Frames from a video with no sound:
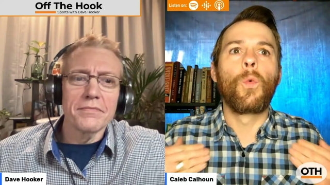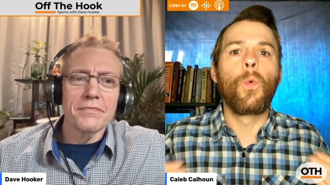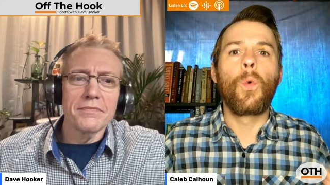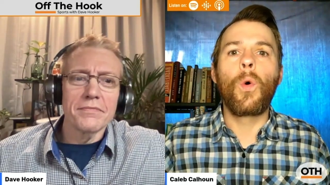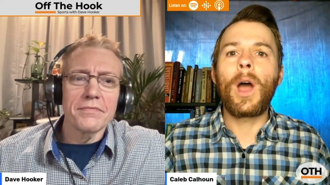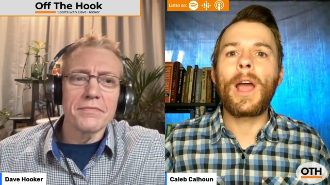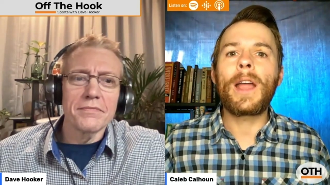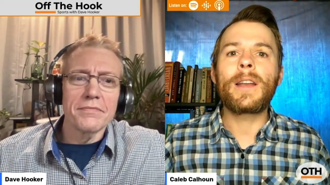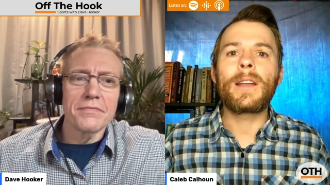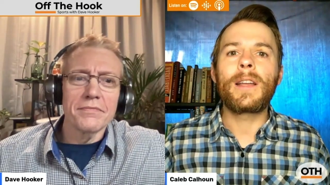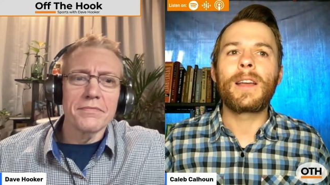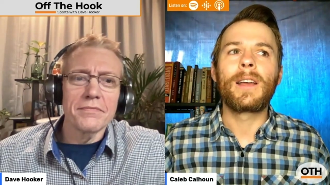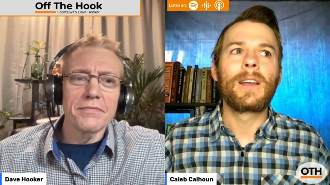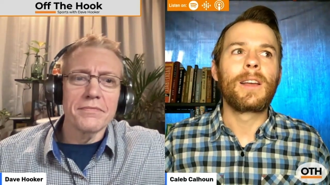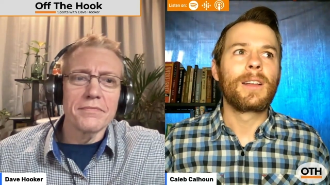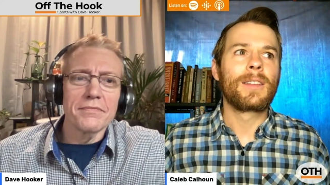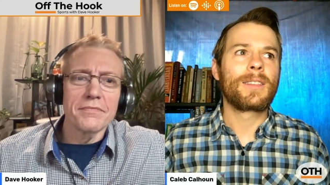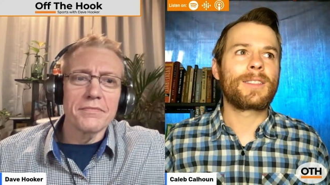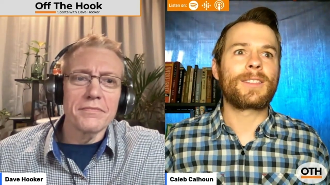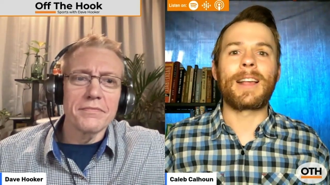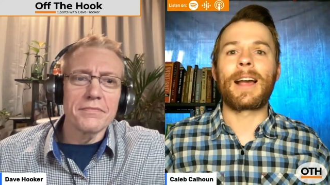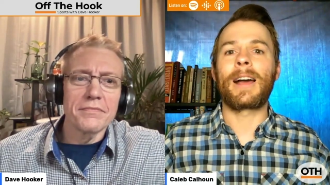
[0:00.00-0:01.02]
Speaker 1: what
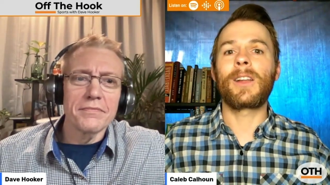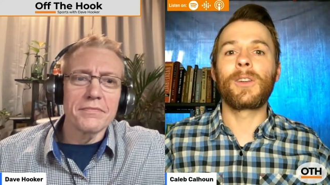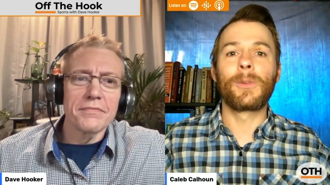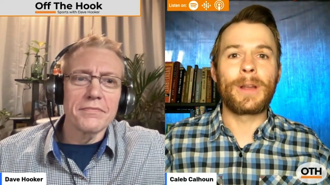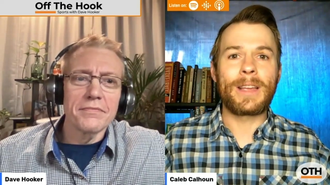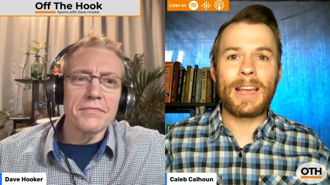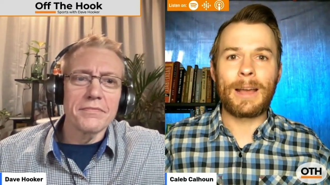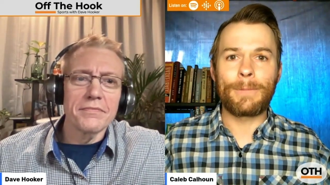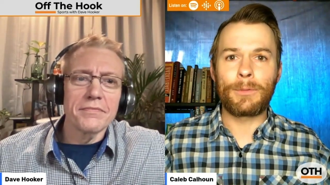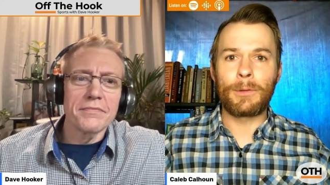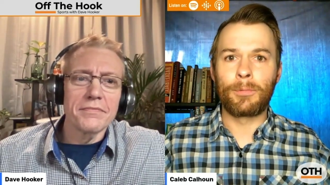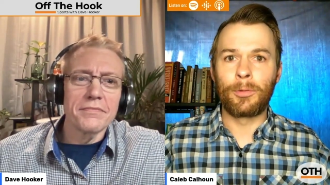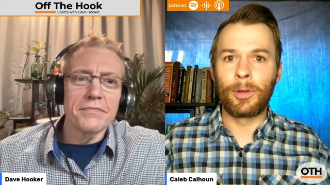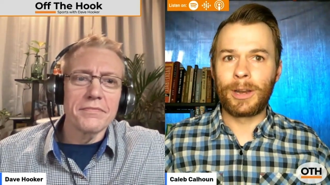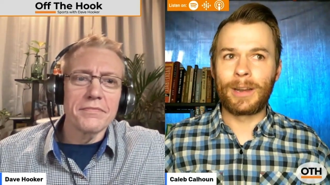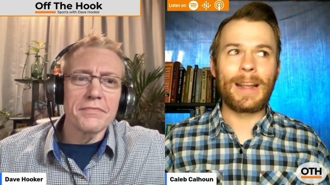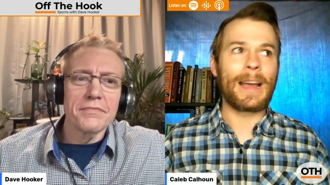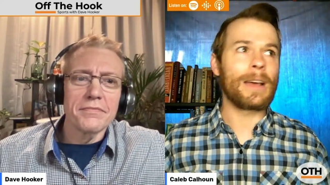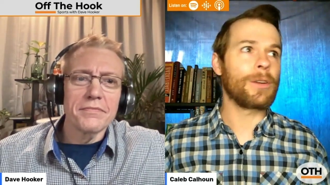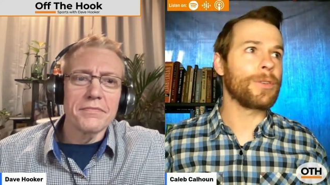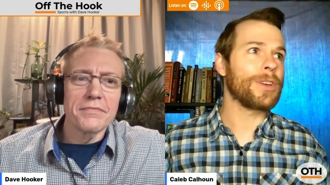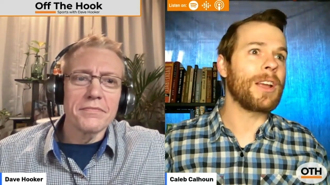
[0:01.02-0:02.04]
salary cap you put
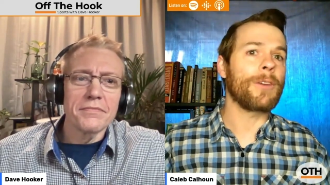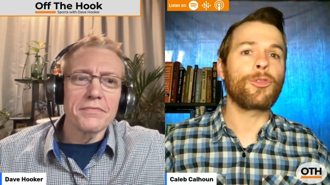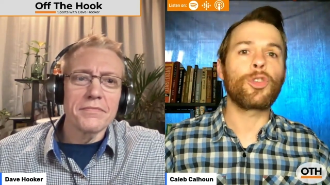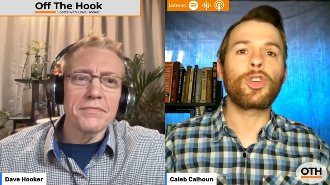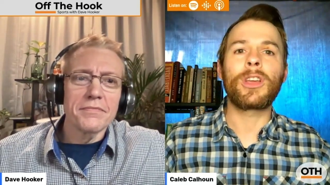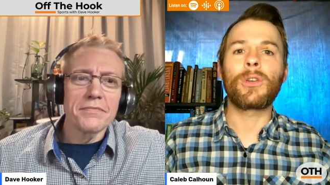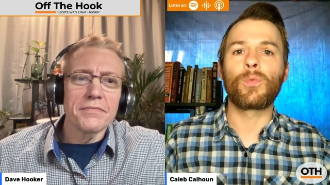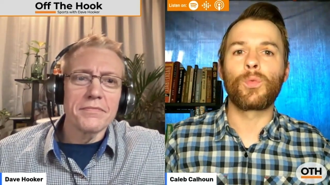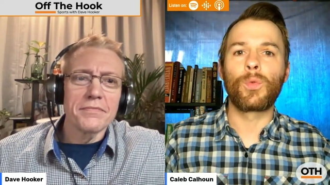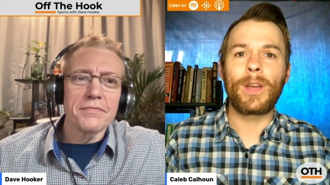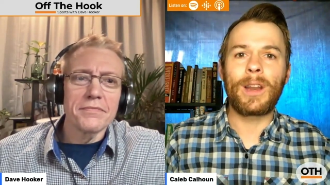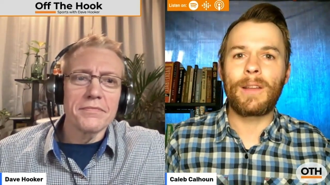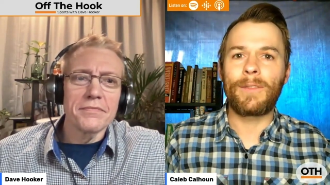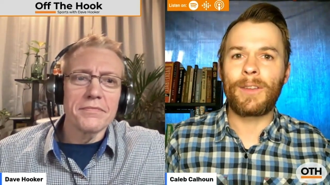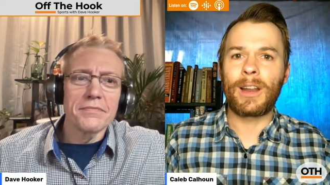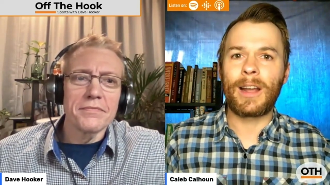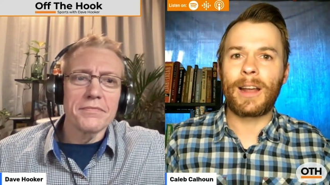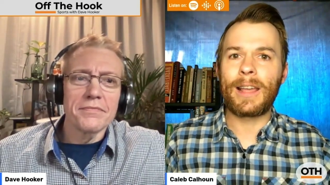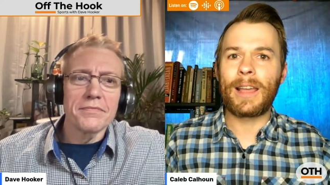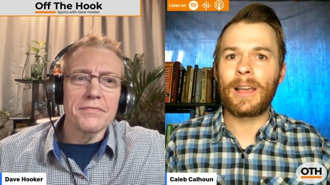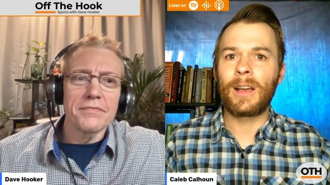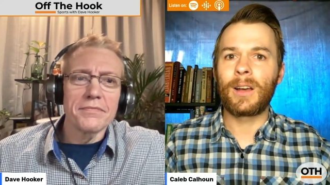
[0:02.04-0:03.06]
in, I don't care if you get rid of
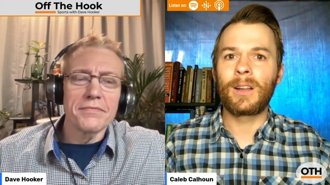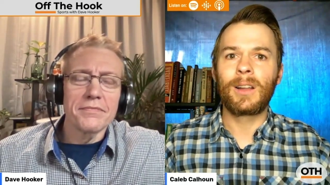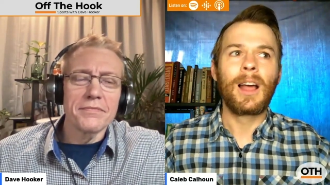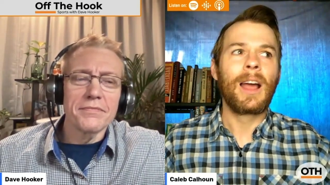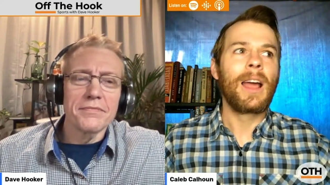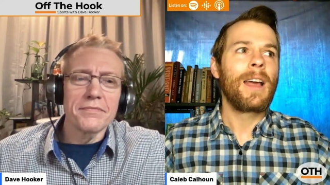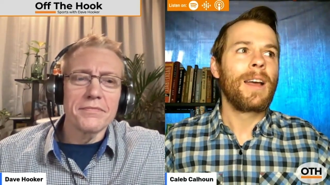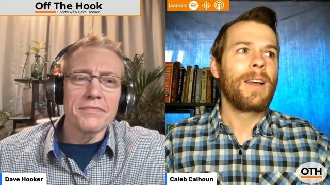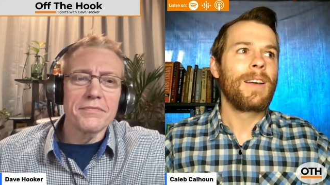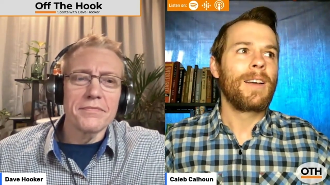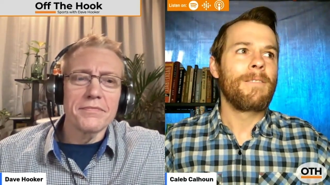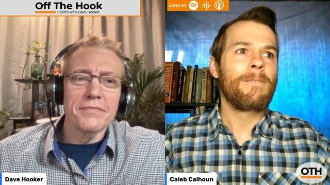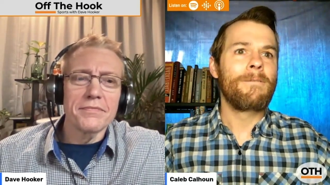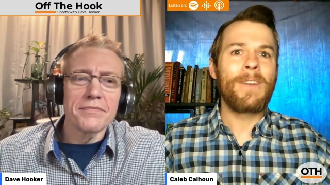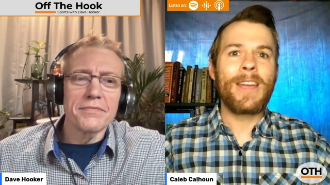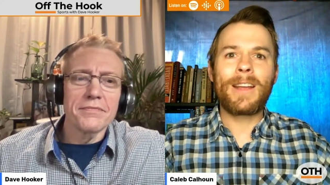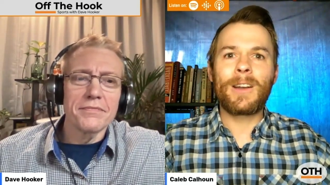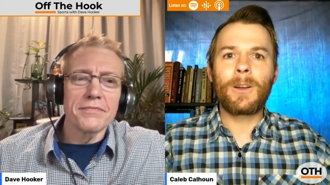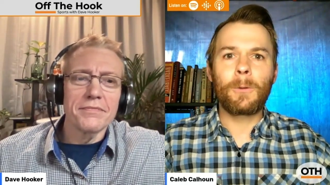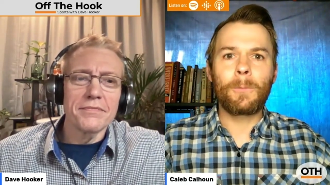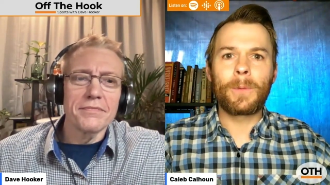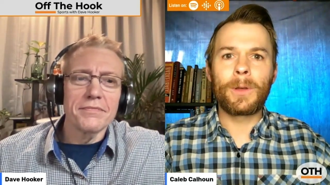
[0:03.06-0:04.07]
NIL,
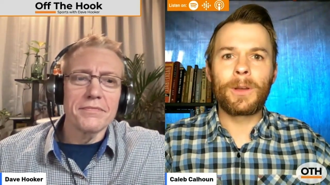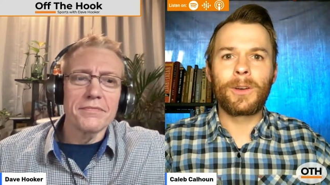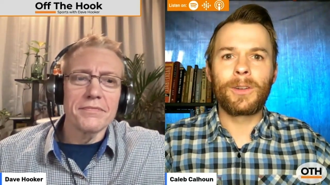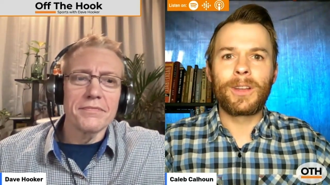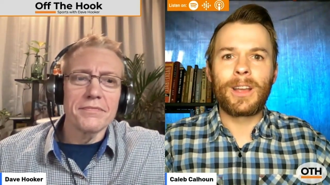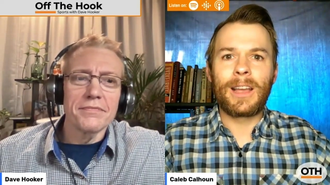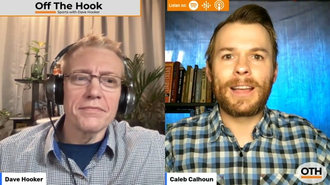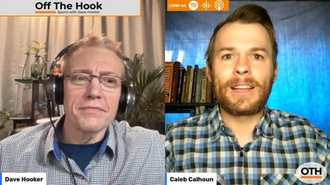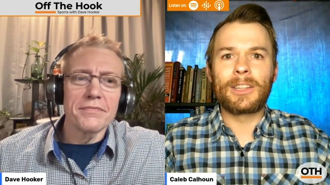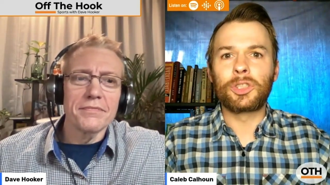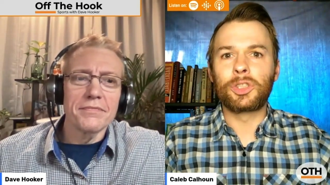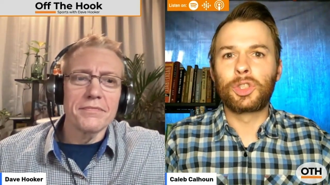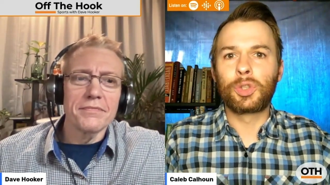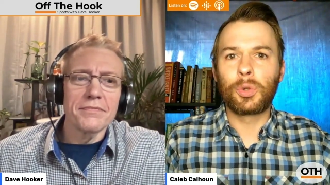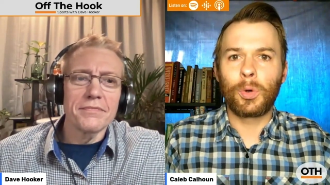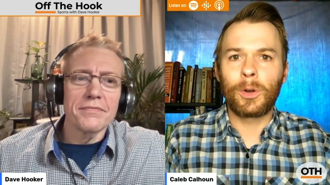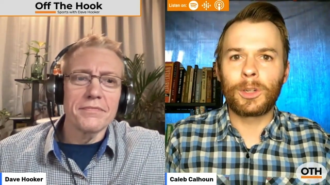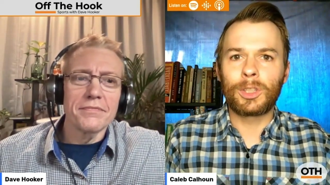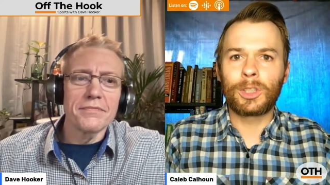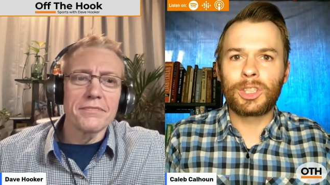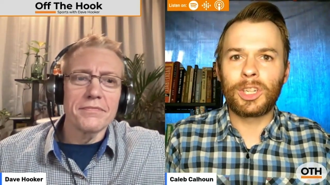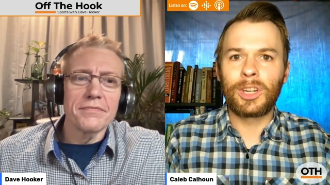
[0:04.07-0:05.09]
Vanderbilt and
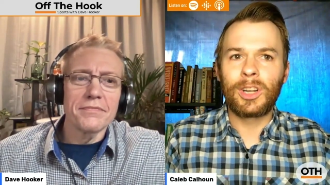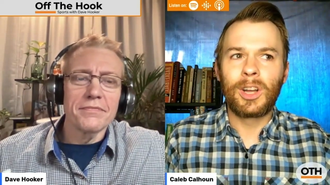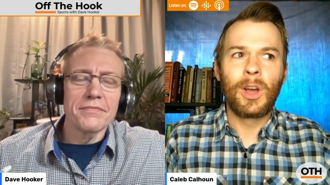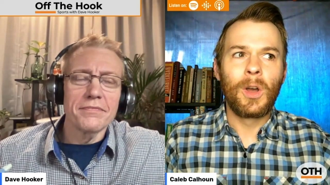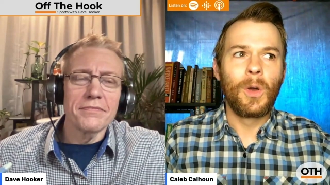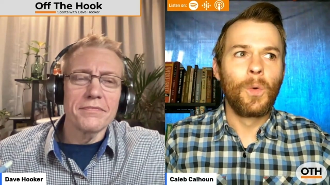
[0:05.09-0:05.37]
Georgia